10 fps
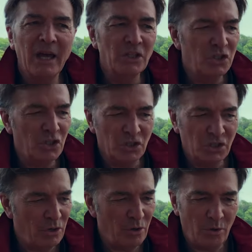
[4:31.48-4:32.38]
has
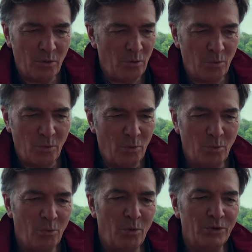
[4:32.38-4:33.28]
just,
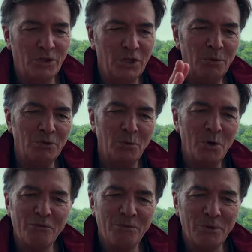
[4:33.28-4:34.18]
to use a
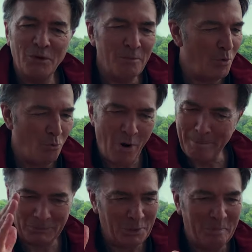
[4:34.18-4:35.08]
word from the government,
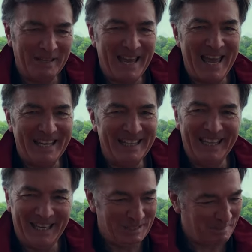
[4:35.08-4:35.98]
ramped up again.
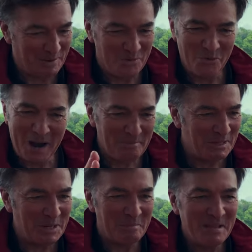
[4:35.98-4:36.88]
It's been
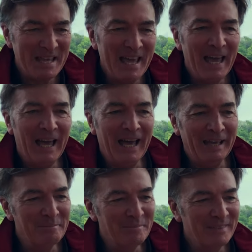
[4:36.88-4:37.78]
ramped up,
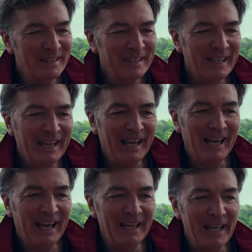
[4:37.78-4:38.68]
and
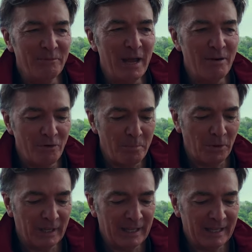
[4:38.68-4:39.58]

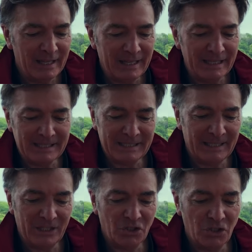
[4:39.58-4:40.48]
everybody is
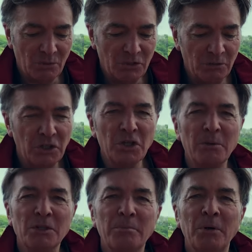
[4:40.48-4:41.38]
so determined to